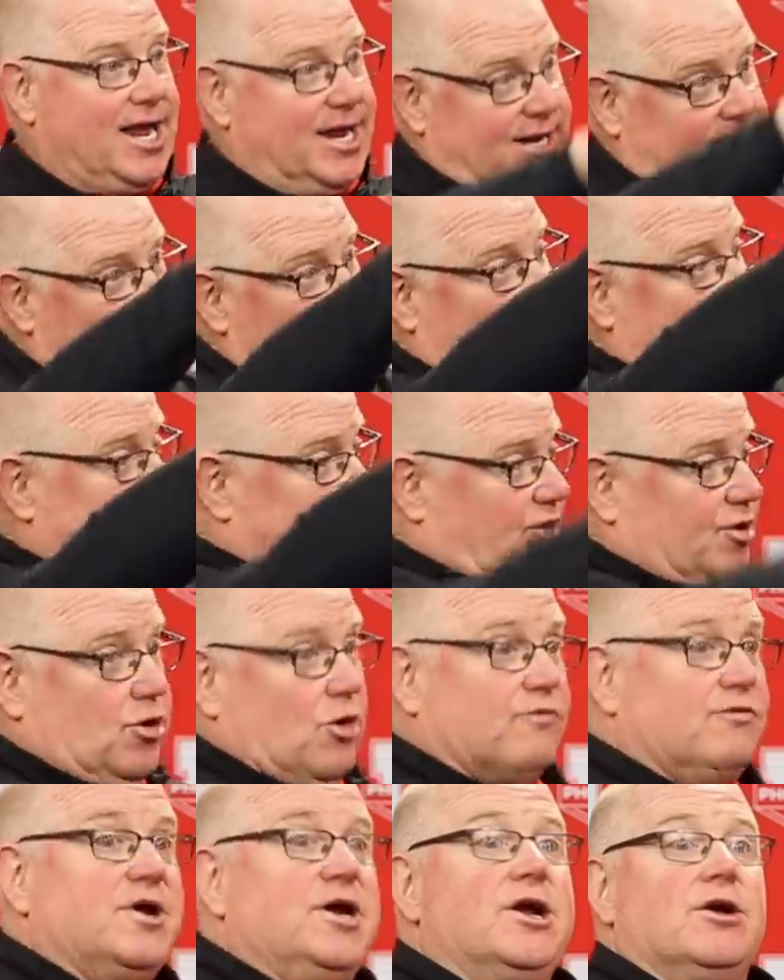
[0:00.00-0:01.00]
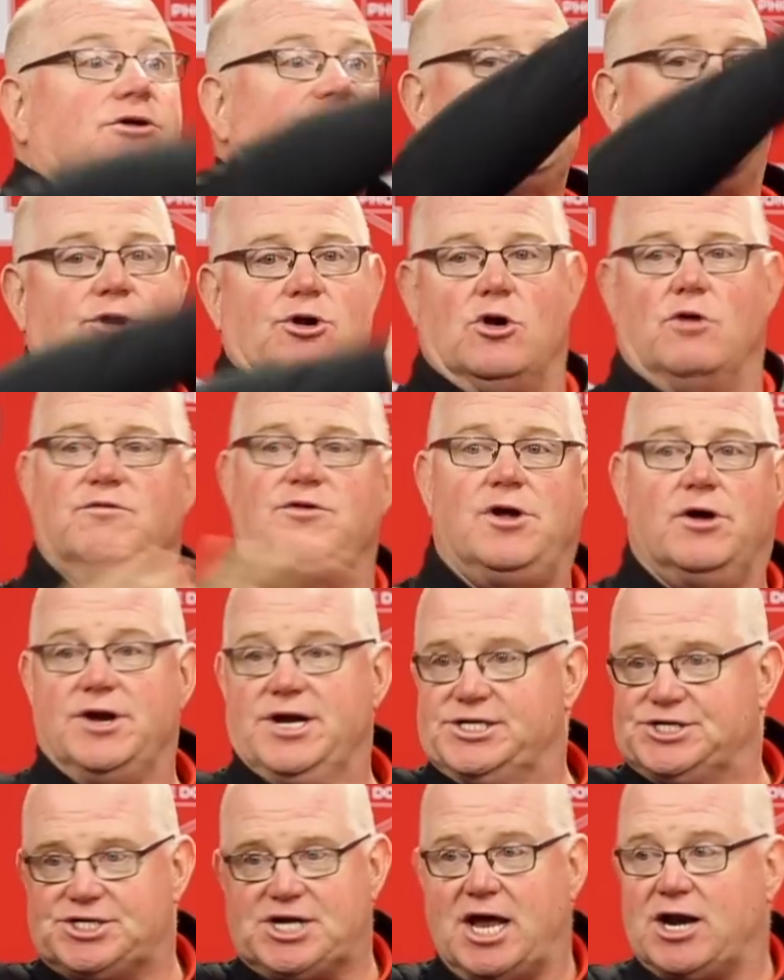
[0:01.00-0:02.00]
And the guy's running over here, he's running over there, and
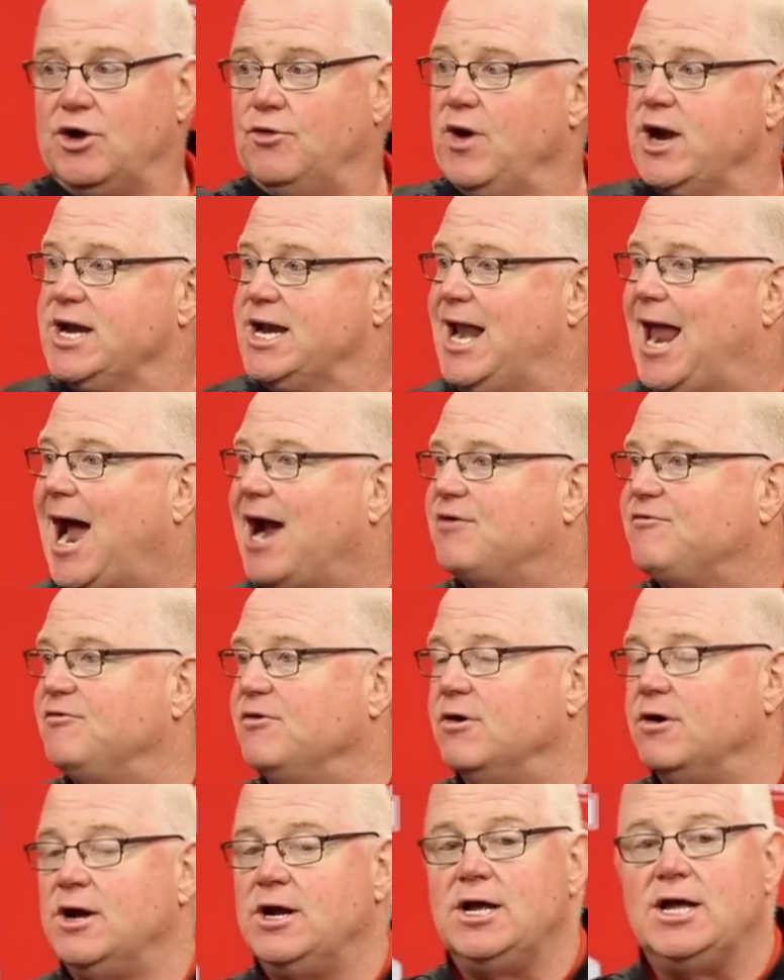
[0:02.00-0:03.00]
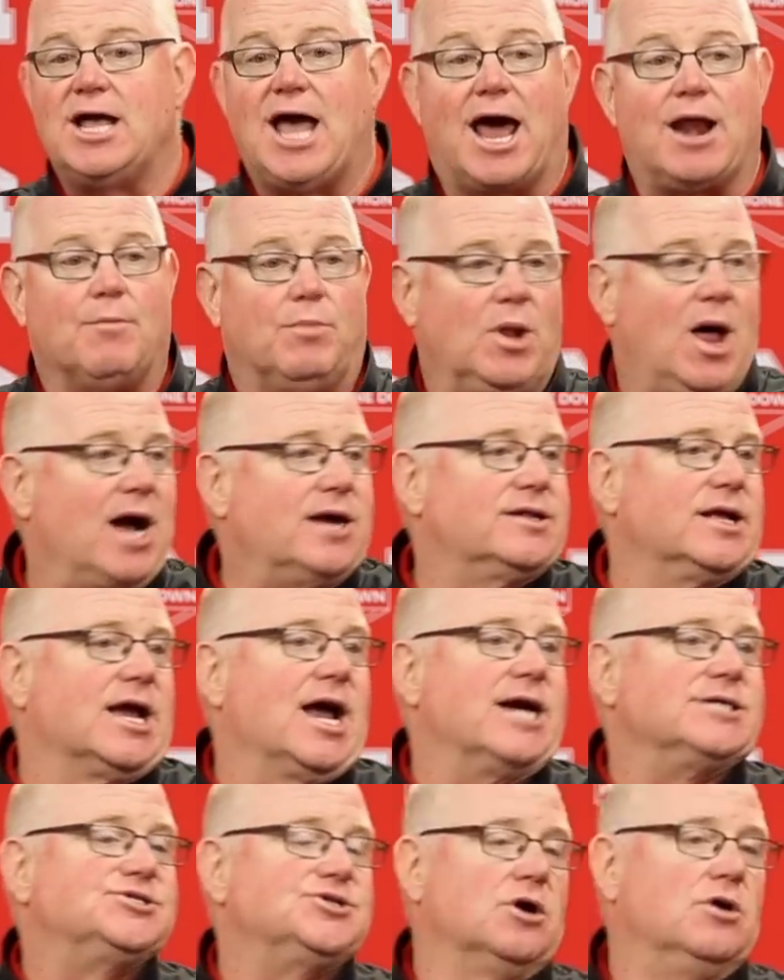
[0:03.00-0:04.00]
he just had a great knack for how to block the
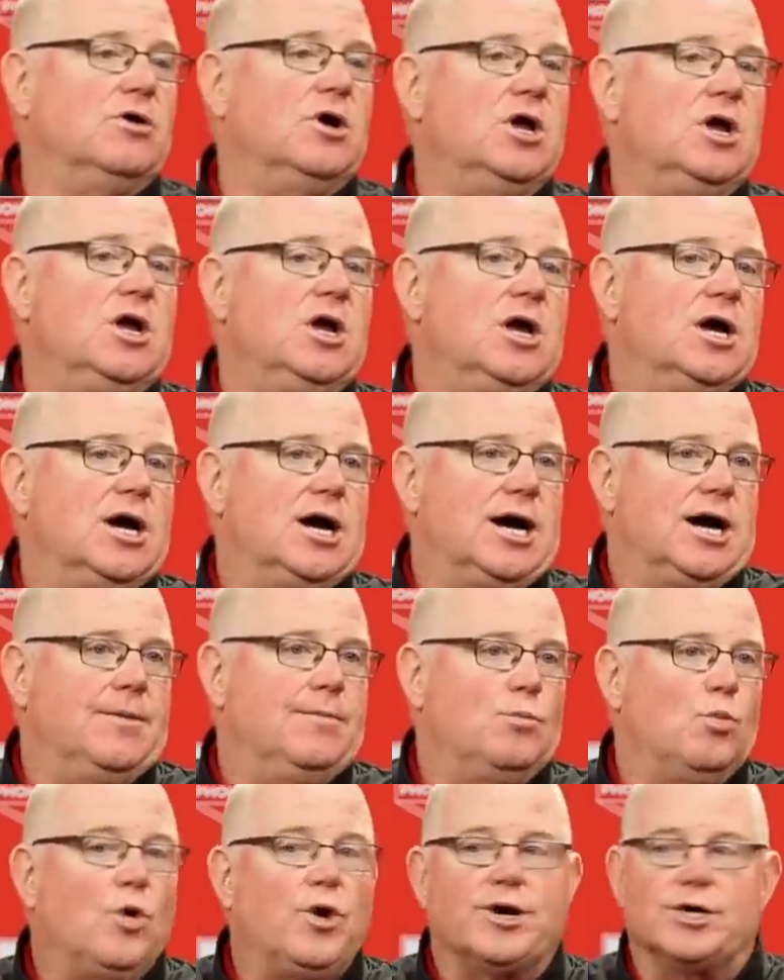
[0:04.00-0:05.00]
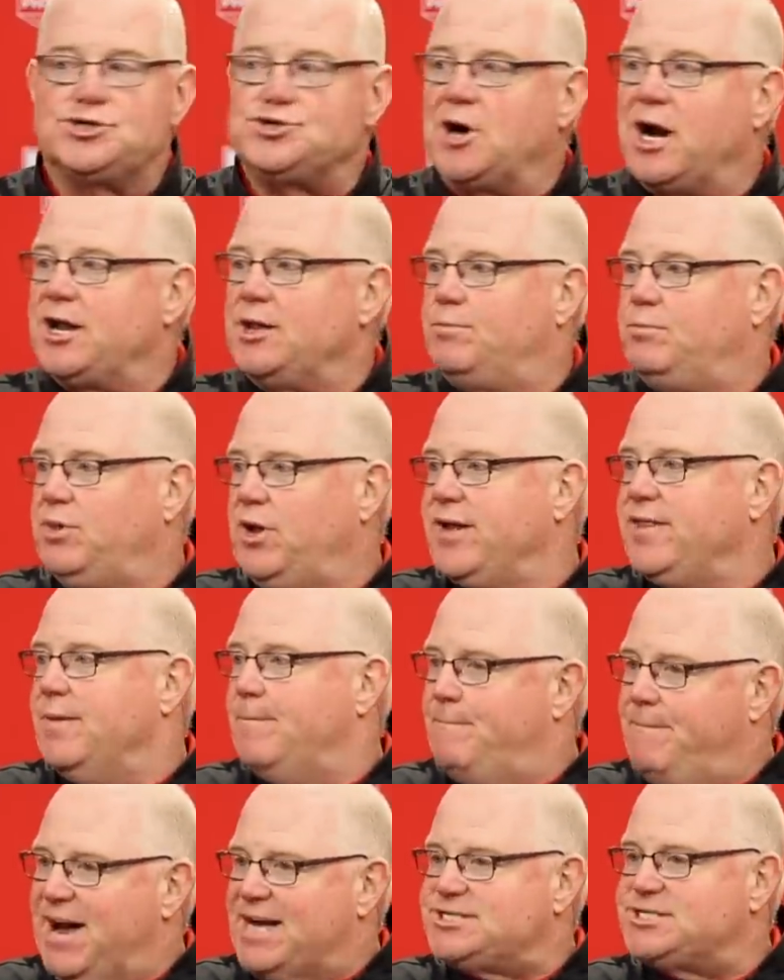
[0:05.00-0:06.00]
guy. So we're going to try to play the
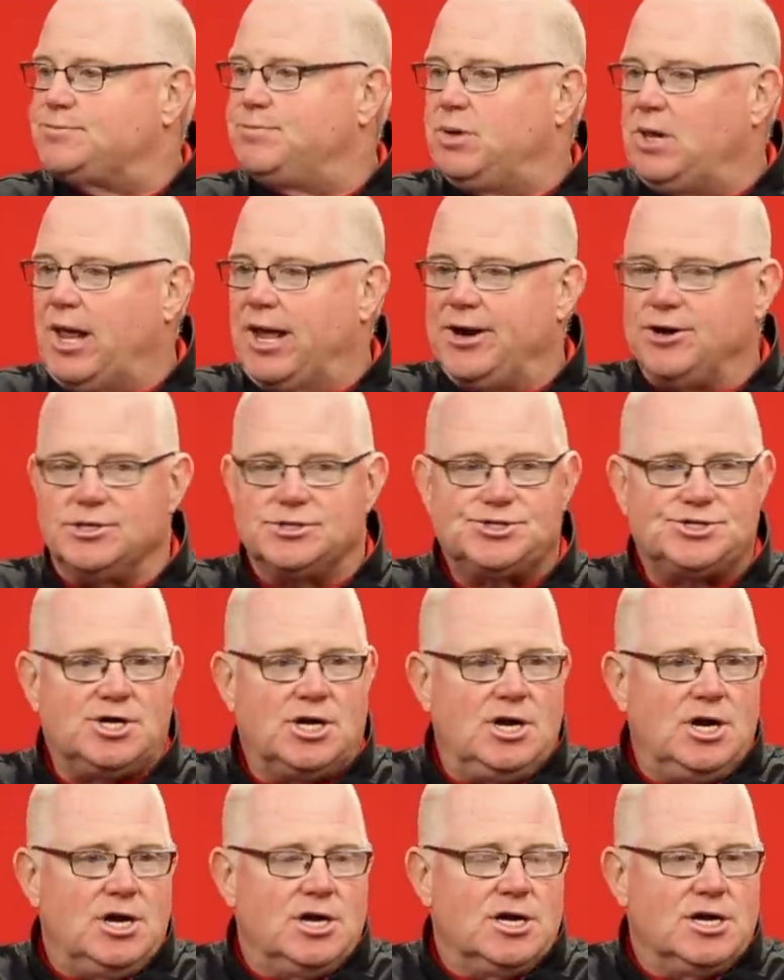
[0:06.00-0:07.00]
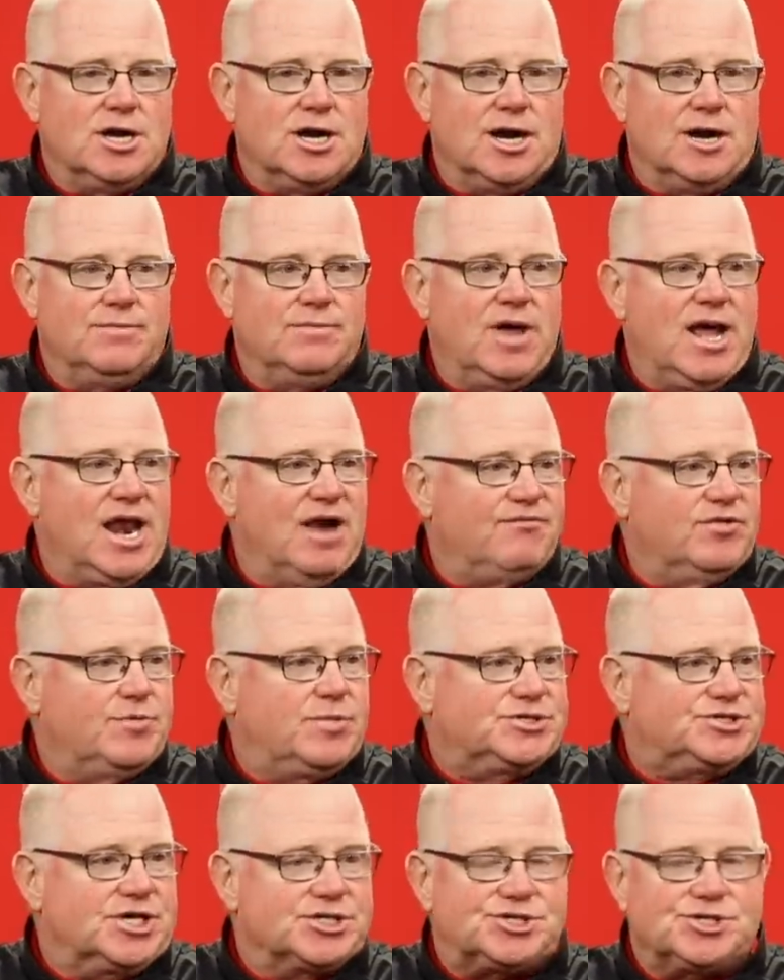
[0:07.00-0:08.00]
best players at every
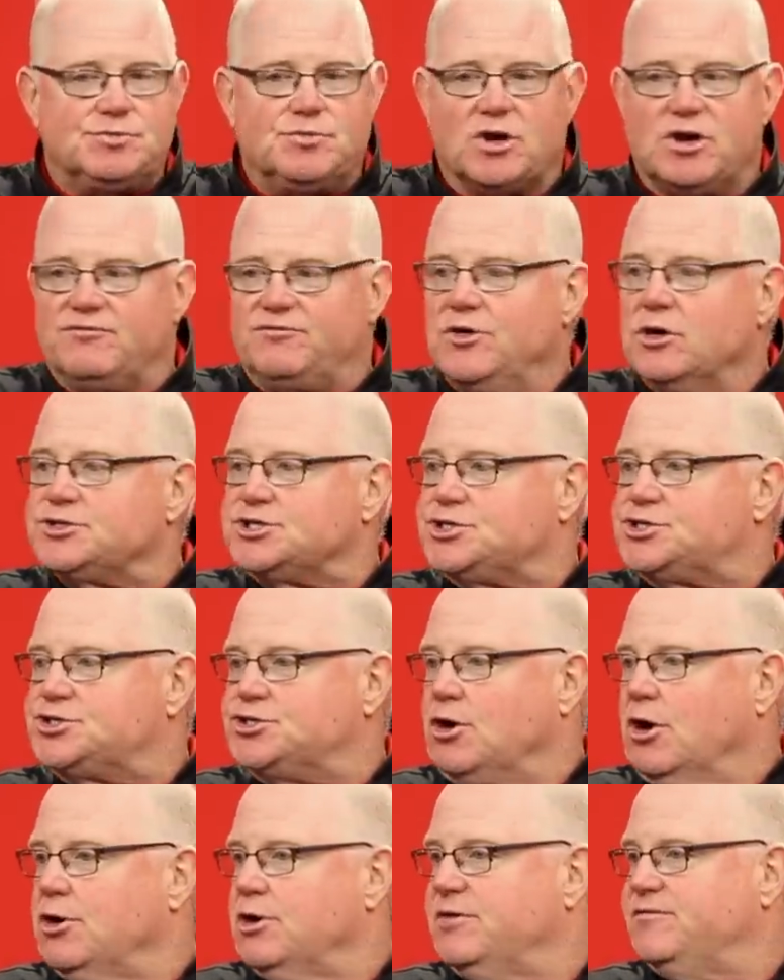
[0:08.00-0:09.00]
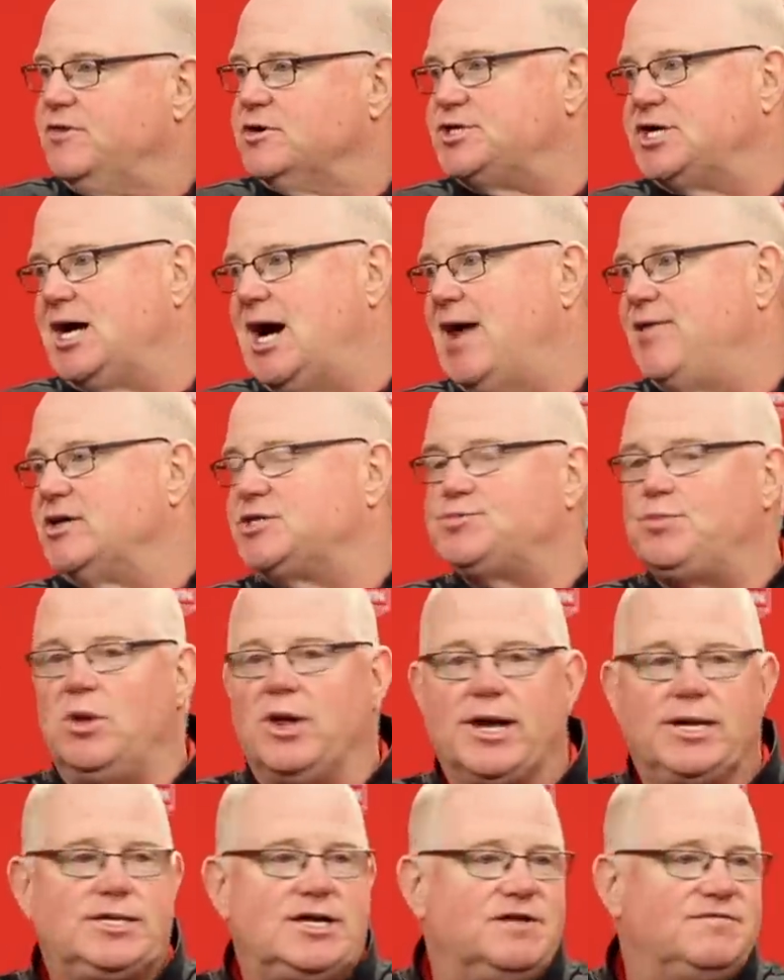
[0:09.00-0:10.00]
position. But if there's a starter, if there's a guy that's
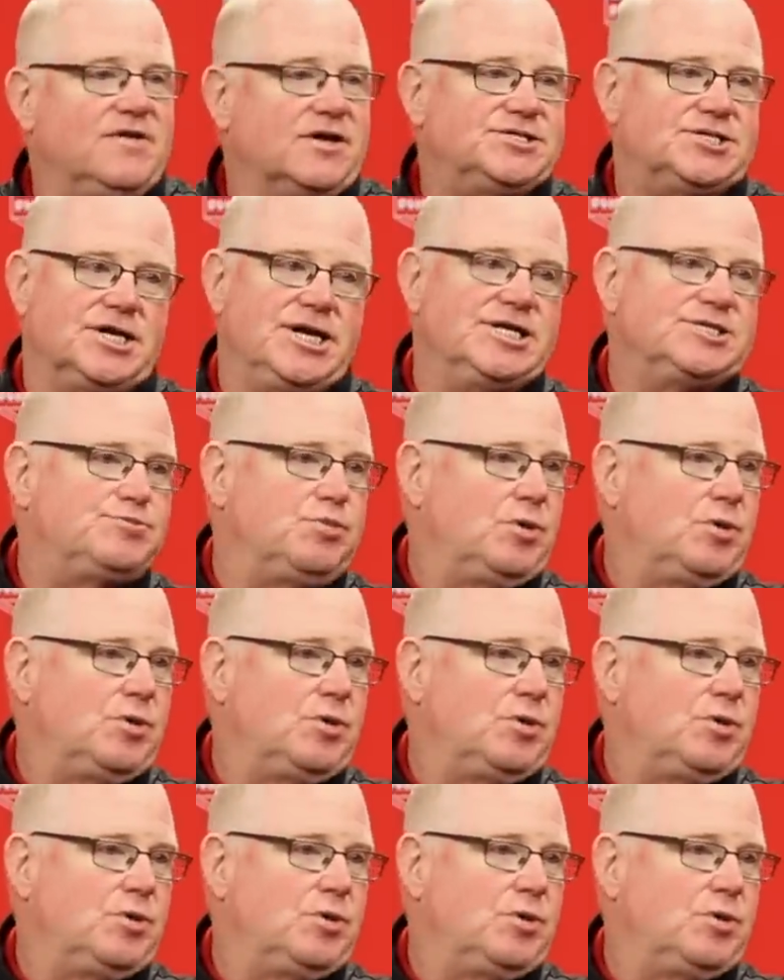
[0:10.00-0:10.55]
playing defense and he's